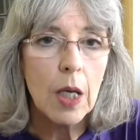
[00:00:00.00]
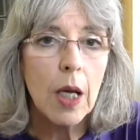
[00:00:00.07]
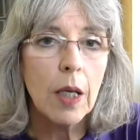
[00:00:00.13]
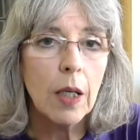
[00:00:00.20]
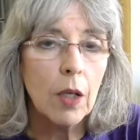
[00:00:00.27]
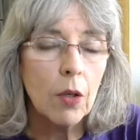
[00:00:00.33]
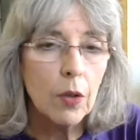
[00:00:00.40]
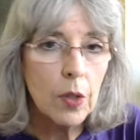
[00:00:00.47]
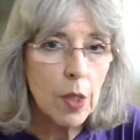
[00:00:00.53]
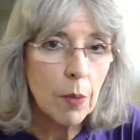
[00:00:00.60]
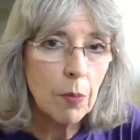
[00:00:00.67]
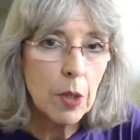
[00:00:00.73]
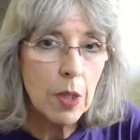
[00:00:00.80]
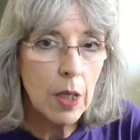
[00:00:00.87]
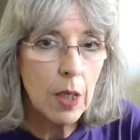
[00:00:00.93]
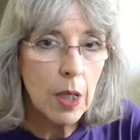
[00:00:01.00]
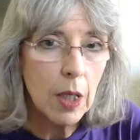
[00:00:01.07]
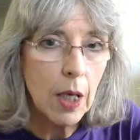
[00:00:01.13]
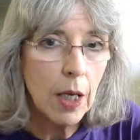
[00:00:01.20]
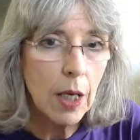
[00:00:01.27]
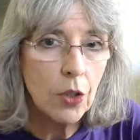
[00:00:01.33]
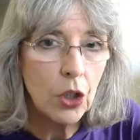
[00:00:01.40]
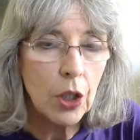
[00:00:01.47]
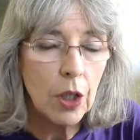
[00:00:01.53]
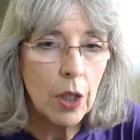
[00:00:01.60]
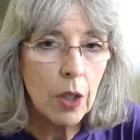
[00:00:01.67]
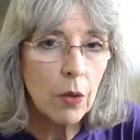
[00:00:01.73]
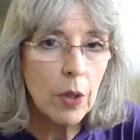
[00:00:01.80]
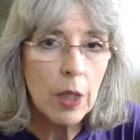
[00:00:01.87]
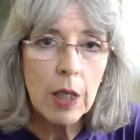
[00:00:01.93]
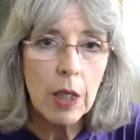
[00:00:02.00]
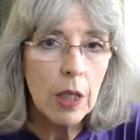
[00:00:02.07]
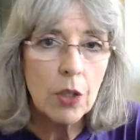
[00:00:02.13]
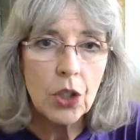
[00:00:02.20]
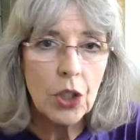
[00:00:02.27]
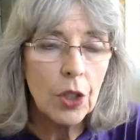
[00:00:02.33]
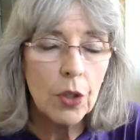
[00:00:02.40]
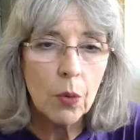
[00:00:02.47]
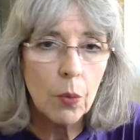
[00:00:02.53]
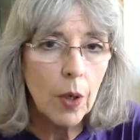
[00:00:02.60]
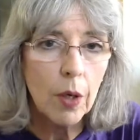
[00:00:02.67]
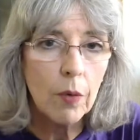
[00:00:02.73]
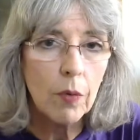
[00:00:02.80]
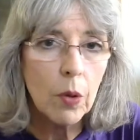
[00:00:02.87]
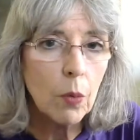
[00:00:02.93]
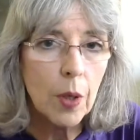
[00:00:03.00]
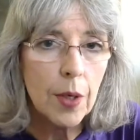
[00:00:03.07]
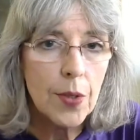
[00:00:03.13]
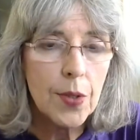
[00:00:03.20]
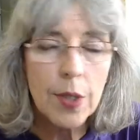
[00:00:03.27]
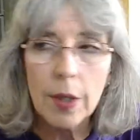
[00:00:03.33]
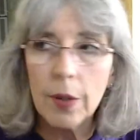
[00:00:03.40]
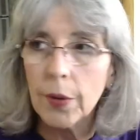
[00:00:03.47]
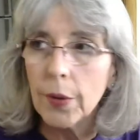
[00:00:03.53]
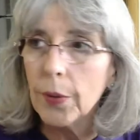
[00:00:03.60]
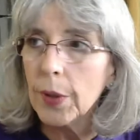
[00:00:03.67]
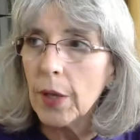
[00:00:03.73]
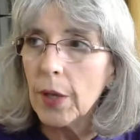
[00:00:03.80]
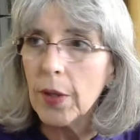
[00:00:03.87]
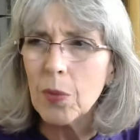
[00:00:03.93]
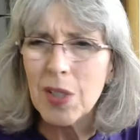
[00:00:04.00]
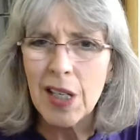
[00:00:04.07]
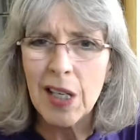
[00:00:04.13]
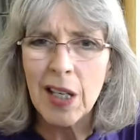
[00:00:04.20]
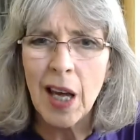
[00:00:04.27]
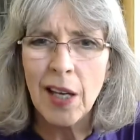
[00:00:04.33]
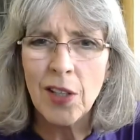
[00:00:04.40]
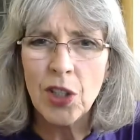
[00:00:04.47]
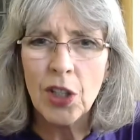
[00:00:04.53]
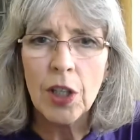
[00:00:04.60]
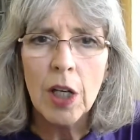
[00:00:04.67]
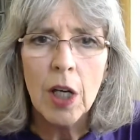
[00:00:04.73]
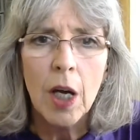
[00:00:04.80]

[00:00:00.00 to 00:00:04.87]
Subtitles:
and get hooked up to the EKG or EEG or whatever it was. I don't know. I think it was EKG.